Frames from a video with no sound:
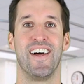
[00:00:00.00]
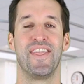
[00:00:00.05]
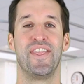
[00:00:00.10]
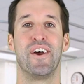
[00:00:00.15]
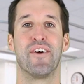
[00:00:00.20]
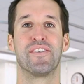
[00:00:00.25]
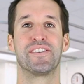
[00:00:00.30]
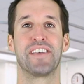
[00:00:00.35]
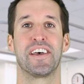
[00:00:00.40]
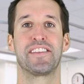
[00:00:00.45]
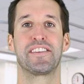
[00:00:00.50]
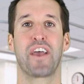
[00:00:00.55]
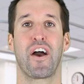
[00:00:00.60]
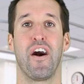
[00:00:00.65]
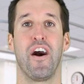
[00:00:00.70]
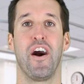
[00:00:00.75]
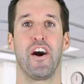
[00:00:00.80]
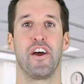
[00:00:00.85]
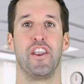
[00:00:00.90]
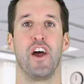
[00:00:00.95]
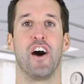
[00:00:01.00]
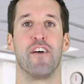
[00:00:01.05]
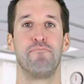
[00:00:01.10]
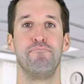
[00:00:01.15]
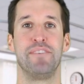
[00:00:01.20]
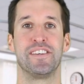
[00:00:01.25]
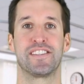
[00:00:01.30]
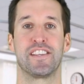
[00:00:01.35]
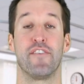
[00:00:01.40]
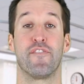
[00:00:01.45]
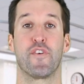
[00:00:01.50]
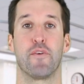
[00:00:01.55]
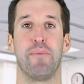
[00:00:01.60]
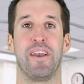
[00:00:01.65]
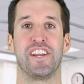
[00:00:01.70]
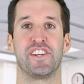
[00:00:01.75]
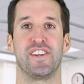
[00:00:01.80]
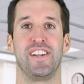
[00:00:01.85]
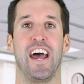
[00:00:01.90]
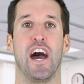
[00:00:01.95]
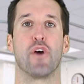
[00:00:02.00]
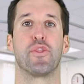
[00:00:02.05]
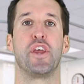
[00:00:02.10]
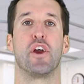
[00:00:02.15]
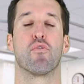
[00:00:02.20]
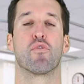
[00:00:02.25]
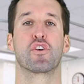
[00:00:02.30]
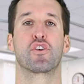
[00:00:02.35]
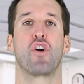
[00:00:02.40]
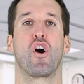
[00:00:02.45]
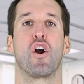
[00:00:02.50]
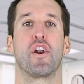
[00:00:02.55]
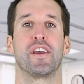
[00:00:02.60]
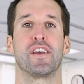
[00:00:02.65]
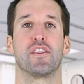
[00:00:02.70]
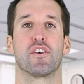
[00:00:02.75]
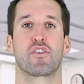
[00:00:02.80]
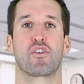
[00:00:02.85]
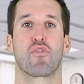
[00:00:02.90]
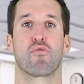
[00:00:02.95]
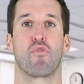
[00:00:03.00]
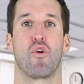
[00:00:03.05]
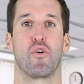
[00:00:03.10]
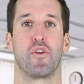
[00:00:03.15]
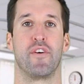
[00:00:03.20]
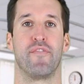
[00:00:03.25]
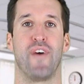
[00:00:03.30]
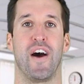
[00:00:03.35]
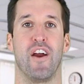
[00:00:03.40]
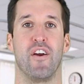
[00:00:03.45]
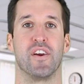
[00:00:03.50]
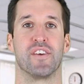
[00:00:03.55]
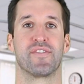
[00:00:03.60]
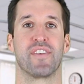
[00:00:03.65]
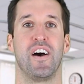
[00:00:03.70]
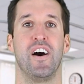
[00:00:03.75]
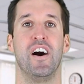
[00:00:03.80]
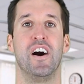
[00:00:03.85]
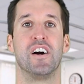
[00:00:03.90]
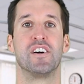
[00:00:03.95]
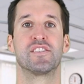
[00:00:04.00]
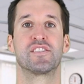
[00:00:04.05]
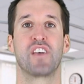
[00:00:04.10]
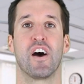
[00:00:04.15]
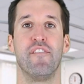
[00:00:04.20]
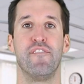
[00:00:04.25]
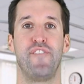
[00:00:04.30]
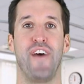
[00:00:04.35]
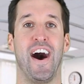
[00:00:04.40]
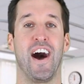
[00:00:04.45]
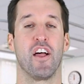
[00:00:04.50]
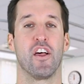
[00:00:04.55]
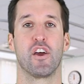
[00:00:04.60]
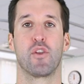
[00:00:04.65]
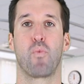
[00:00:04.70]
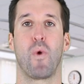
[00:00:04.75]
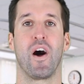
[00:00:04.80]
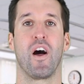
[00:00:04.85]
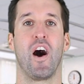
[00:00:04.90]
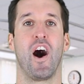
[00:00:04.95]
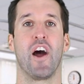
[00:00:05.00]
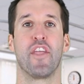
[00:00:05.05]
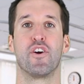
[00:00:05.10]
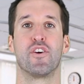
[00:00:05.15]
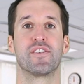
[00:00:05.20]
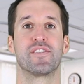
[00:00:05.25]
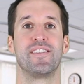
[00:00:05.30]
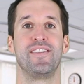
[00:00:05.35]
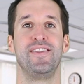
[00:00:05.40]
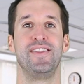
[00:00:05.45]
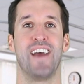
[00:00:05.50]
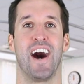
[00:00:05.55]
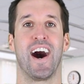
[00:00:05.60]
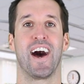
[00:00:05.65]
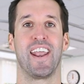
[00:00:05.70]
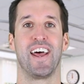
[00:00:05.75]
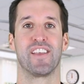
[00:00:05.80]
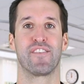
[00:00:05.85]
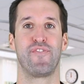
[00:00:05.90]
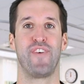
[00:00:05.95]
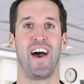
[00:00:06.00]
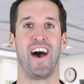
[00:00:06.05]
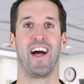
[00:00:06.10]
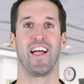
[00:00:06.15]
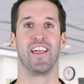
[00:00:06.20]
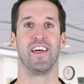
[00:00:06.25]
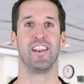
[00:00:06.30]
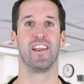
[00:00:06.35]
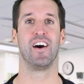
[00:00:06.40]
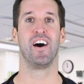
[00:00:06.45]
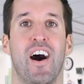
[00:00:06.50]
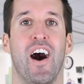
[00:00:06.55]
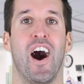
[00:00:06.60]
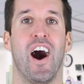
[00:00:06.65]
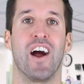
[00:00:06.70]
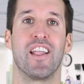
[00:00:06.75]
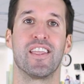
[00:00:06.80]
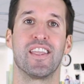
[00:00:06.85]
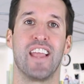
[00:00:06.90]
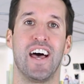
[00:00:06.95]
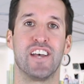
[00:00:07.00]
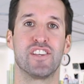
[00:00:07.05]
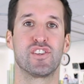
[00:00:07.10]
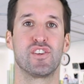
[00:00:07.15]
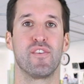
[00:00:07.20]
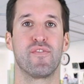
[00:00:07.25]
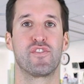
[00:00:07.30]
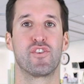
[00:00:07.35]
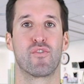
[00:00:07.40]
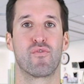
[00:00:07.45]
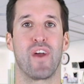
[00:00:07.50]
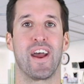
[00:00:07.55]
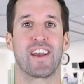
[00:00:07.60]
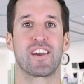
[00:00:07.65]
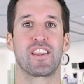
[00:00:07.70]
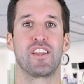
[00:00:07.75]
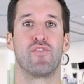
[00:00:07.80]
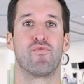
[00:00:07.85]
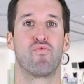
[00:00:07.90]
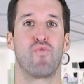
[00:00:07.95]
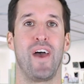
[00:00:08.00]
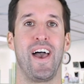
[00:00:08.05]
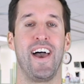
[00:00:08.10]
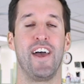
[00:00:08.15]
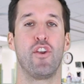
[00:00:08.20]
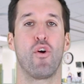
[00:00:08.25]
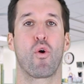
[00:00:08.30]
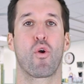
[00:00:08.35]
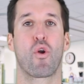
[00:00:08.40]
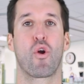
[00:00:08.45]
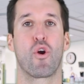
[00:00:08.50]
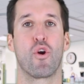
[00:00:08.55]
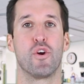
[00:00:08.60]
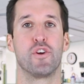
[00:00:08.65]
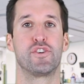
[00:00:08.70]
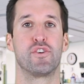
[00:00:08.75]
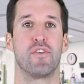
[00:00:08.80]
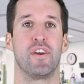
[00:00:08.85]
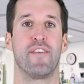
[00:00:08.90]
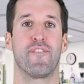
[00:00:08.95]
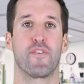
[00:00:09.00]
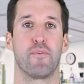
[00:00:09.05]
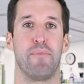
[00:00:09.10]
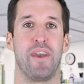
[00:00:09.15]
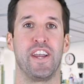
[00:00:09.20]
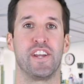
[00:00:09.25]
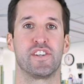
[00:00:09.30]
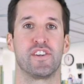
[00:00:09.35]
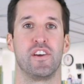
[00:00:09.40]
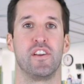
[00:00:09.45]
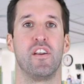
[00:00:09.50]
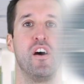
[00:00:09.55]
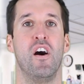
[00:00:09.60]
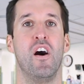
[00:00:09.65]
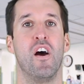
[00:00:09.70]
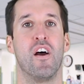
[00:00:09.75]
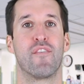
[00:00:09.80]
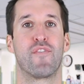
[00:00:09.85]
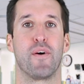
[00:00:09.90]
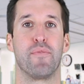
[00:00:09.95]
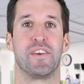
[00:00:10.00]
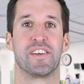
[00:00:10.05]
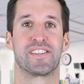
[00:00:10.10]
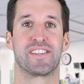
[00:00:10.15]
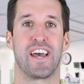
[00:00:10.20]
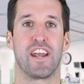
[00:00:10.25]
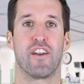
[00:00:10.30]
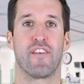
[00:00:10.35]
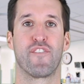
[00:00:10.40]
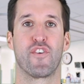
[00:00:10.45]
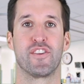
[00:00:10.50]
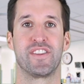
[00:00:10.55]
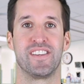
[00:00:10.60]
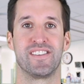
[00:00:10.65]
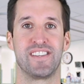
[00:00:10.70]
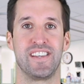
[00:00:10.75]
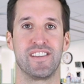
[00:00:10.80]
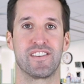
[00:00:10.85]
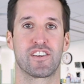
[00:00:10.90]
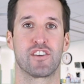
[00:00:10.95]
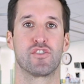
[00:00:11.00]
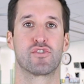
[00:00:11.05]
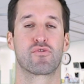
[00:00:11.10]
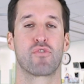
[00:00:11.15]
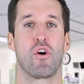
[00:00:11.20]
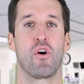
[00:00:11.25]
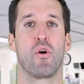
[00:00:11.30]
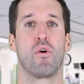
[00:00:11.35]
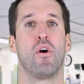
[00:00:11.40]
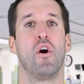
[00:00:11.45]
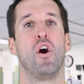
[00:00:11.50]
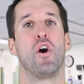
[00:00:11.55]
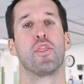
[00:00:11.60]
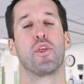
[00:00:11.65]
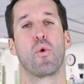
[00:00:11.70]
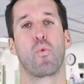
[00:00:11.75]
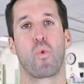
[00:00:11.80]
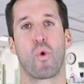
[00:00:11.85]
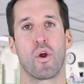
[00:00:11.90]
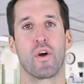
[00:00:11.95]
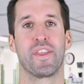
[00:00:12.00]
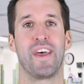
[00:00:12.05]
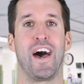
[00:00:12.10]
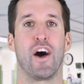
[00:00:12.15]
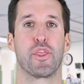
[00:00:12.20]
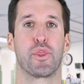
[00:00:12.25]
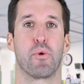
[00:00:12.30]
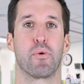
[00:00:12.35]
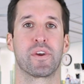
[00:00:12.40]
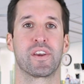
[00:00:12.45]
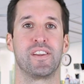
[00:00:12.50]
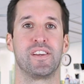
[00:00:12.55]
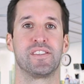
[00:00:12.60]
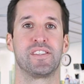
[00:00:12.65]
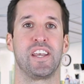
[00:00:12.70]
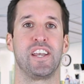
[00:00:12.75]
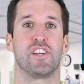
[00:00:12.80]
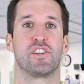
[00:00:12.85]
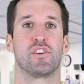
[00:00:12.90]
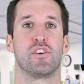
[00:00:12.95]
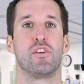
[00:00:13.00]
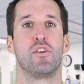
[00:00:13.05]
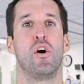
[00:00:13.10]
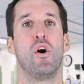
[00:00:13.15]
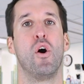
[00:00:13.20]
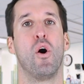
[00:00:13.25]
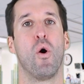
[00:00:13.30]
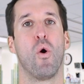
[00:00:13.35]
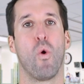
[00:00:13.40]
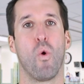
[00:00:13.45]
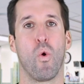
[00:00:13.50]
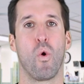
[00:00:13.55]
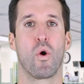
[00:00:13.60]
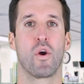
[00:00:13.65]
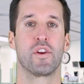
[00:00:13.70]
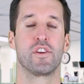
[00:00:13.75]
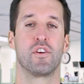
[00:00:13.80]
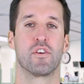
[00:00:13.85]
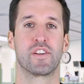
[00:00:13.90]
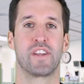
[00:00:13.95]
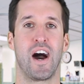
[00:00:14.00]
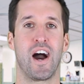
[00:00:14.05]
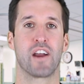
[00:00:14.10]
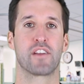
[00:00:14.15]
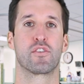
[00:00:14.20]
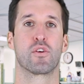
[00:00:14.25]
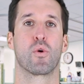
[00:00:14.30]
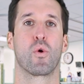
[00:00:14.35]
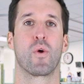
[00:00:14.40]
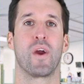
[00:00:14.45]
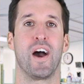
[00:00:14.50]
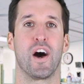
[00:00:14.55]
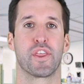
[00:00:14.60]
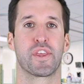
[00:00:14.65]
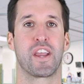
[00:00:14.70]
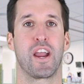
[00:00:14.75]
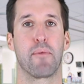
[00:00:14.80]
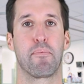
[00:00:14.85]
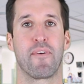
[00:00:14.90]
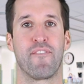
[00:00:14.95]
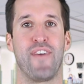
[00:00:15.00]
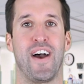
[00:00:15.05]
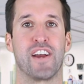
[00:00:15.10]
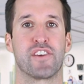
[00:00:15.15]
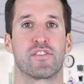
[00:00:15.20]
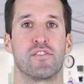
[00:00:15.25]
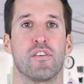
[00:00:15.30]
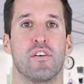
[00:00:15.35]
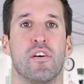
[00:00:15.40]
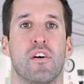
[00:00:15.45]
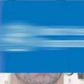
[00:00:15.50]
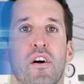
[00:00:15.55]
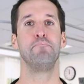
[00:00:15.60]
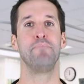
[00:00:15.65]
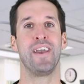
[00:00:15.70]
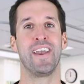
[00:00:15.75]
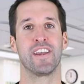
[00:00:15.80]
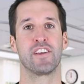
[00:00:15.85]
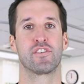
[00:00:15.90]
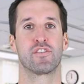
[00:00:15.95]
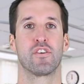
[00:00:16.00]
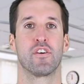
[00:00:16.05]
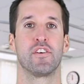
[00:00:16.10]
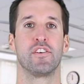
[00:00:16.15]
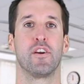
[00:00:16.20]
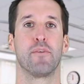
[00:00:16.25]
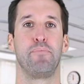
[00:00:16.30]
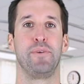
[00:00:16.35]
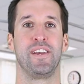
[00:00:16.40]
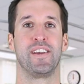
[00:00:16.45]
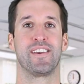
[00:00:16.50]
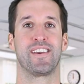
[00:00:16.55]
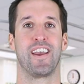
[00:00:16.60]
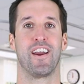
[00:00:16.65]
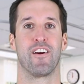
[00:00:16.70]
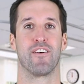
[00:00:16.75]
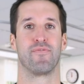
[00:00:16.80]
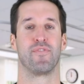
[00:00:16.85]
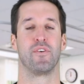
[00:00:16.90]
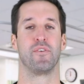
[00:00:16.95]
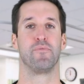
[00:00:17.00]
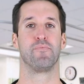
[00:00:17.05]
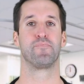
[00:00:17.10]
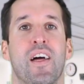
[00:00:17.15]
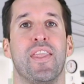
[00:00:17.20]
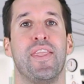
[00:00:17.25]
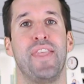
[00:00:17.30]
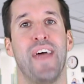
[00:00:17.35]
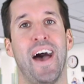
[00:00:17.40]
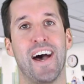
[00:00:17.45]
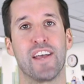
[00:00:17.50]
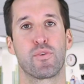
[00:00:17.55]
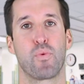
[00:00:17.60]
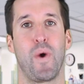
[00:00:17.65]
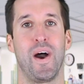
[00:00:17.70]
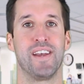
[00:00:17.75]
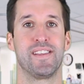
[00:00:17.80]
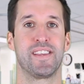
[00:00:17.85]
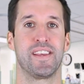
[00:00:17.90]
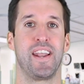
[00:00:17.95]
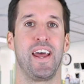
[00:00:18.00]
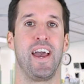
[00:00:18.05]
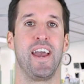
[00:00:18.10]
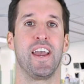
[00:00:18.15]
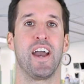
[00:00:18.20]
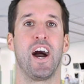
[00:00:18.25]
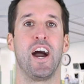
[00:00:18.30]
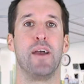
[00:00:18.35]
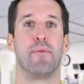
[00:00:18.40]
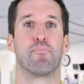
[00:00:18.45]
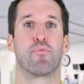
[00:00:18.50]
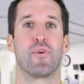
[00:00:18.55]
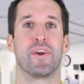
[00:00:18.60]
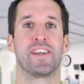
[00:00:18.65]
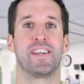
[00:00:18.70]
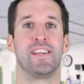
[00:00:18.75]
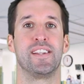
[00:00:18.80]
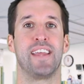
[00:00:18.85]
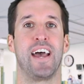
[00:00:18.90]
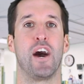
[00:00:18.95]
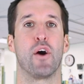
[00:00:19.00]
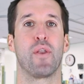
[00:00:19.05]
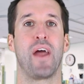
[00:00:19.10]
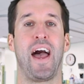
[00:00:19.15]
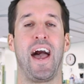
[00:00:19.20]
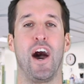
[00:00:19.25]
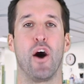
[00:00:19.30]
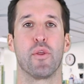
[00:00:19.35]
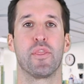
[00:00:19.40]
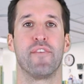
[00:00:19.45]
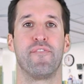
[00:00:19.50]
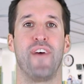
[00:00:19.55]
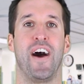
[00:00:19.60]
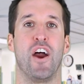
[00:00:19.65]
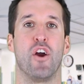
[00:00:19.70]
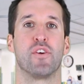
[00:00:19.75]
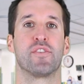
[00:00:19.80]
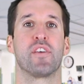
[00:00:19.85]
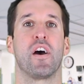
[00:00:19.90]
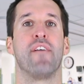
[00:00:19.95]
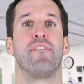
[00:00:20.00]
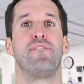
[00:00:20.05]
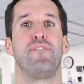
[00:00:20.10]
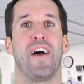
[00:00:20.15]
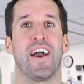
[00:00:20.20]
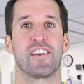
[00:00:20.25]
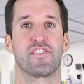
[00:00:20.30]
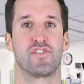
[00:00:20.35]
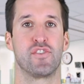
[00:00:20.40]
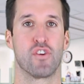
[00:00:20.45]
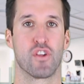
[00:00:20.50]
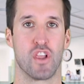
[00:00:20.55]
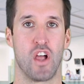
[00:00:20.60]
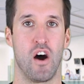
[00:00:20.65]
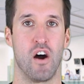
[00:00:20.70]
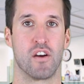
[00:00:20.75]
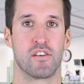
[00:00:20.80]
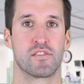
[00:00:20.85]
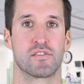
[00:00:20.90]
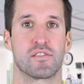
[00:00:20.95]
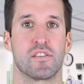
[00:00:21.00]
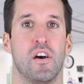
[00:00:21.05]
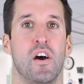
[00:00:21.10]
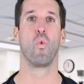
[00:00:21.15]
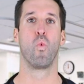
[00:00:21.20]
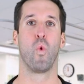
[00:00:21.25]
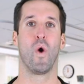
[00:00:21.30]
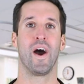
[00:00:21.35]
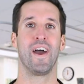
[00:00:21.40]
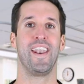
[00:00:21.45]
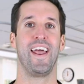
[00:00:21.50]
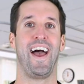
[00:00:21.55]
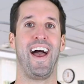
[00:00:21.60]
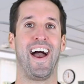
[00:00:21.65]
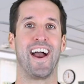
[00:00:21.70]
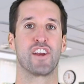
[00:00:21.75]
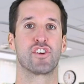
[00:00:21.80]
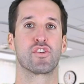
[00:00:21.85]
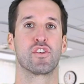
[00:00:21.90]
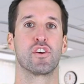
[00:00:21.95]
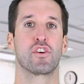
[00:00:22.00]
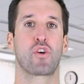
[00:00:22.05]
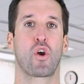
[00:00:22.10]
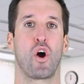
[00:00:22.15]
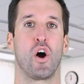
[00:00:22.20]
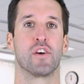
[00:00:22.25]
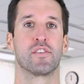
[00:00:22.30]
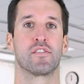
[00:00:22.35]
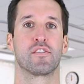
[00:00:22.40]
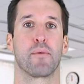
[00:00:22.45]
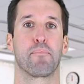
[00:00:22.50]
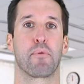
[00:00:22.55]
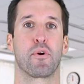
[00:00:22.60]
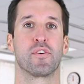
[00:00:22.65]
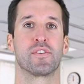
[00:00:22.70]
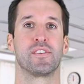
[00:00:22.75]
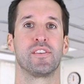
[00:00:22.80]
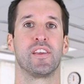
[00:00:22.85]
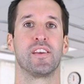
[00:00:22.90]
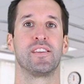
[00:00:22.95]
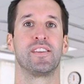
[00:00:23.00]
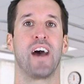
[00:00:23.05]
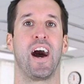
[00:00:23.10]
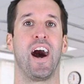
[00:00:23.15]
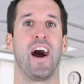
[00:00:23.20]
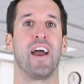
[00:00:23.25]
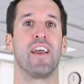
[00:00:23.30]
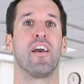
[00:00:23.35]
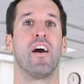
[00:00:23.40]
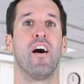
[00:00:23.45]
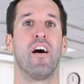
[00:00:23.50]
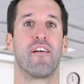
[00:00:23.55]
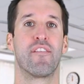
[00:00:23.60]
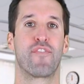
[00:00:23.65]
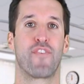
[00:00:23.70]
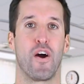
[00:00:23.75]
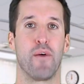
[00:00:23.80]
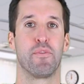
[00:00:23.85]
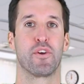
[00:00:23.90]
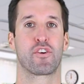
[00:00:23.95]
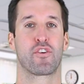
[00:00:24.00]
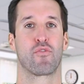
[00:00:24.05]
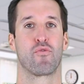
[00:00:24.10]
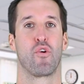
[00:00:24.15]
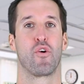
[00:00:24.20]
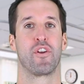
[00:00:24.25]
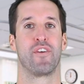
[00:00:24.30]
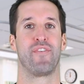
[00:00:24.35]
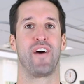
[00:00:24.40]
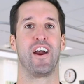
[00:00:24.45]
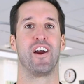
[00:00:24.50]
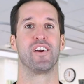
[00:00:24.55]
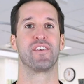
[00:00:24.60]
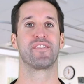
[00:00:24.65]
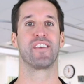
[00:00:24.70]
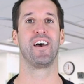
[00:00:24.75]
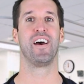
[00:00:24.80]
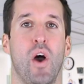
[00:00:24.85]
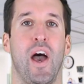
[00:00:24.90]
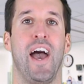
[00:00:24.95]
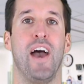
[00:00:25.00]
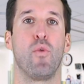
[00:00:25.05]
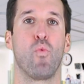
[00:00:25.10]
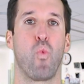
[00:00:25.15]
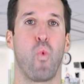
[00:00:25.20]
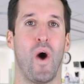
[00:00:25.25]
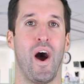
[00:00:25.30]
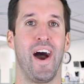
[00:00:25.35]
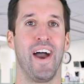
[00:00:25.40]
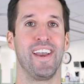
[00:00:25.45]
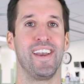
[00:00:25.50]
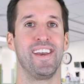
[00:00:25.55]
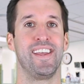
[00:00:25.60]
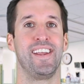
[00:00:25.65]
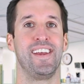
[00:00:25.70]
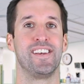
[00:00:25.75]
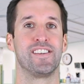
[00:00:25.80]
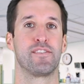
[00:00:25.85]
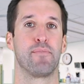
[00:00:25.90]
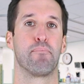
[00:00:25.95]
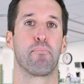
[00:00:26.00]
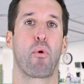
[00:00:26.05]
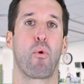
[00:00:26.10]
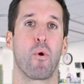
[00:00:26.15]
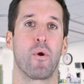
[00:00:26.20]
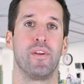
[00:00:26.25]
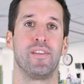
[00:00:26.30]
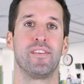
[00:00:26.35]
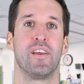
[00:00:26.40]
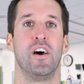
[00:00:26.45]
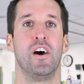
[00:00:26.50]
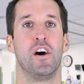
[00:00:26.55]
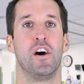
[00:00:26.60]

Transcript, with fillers: There is a ton of misinformation out there regarding the coronavirus, some valid while others not as valid. Unless you've directly read or heard your information from the Center for Disease Control, the World Health Organization, or your doctor or healthcare professional, make sure you're being careful. That's why today I am breaking down how the virus affects your lungs, what actually causes a person to die from the coronavirus, and why it is important